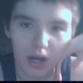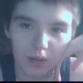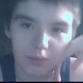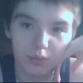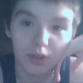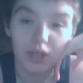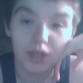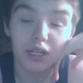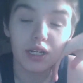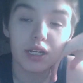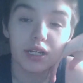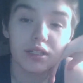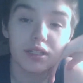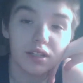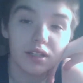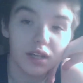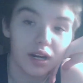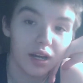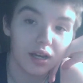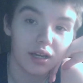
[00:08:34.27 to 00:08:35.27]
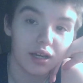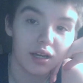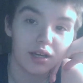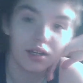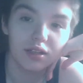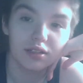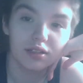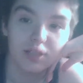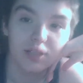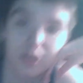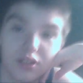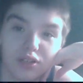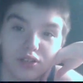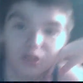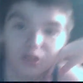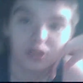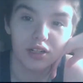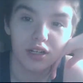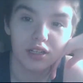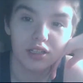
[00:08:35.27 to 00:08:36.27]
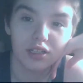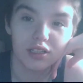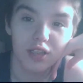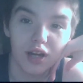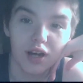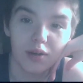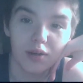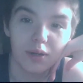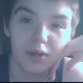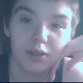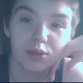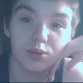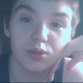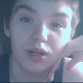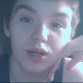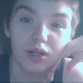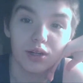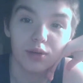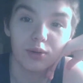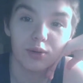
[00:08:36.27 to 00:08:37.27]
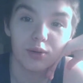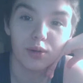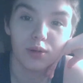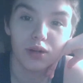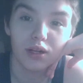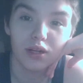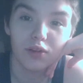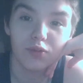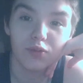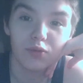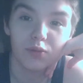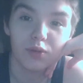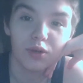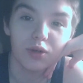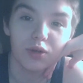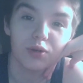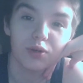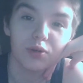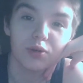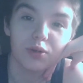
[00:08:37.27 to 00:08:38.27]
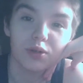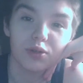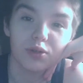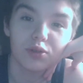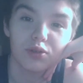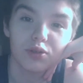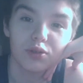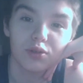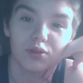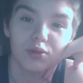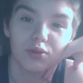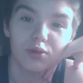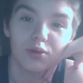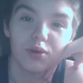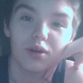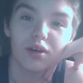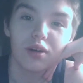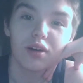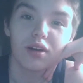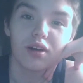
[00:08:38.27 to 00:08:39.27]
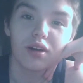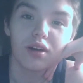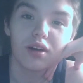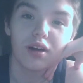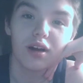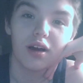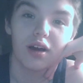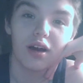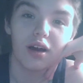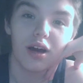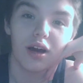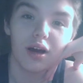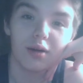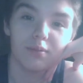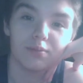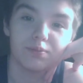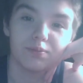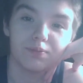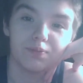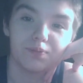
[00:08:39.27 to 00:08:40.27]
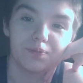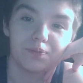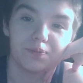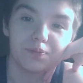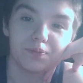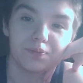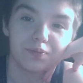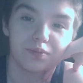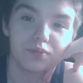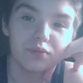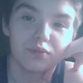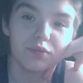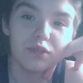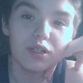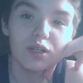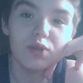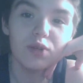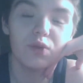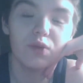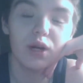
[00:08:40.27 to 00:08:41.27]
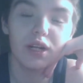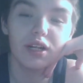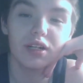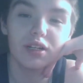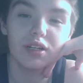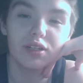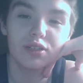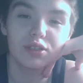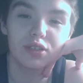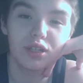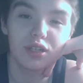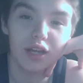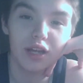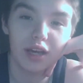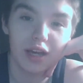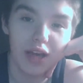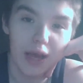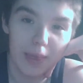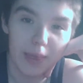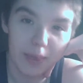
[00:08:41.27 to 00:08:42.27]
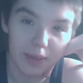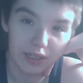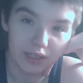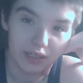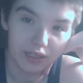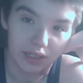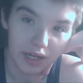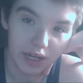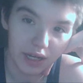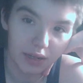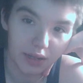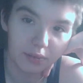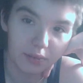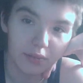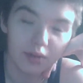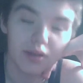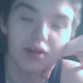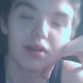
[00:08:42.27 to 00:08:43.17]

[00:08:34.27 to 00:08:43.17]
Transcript: Brady is on a hiatus. He's our Sundays. I do not know if we are going to find another Sunday at this time.